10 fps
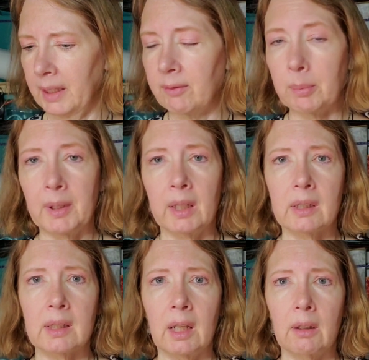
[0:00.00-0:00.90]
I haven't been
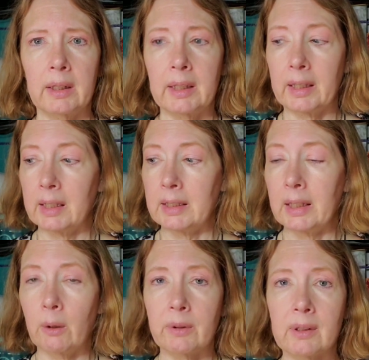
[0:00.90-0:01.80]
on the scale lately. I got to
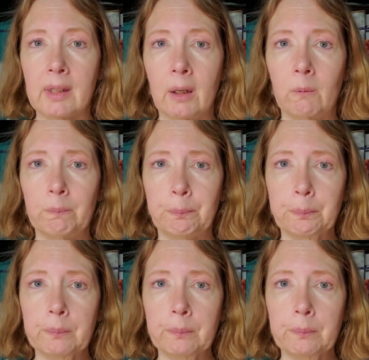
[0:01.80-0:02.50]
dig out the scale.